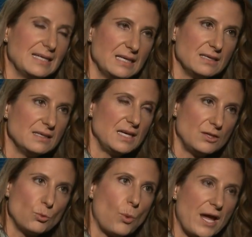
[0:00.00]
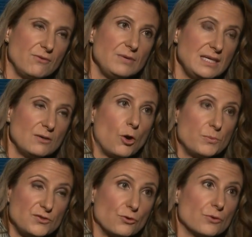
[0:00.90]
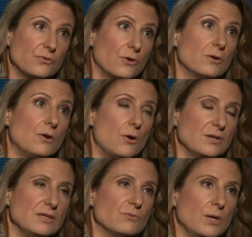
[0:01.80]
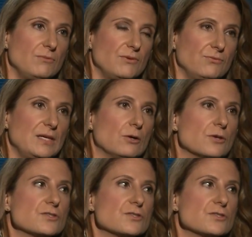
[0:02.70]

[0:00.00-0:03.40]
in, in the way we observe her or in the way we feel her.